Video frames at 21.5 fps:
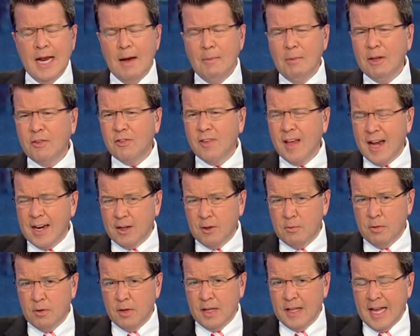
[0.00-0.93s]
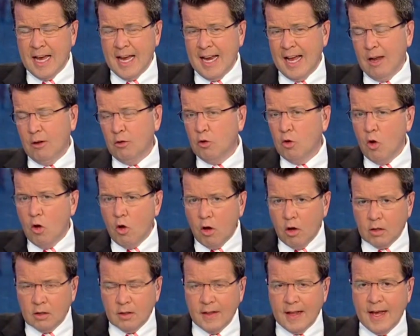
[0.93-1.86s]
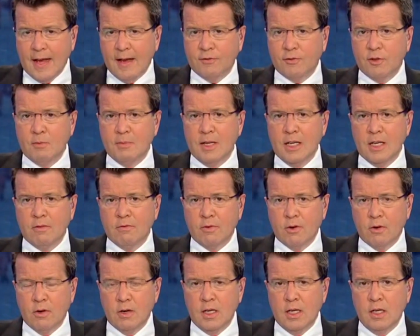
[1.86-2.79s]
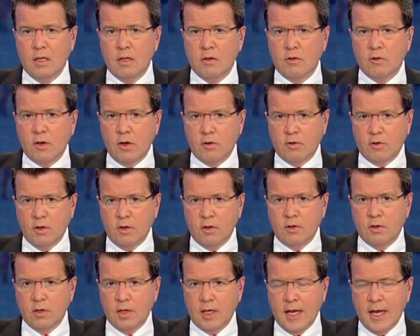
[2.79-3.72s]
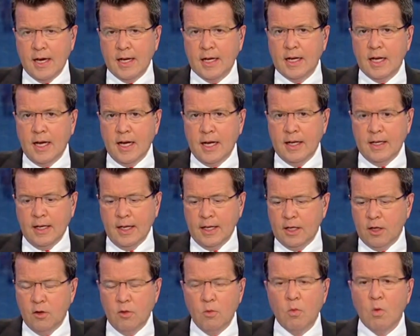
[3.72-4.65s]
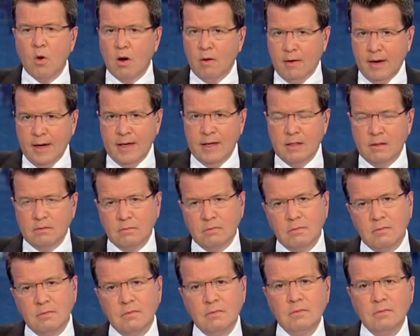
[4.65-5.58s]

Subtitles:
But how much stock do you put in that? How long do they have to be inverted to get a guy like you worried?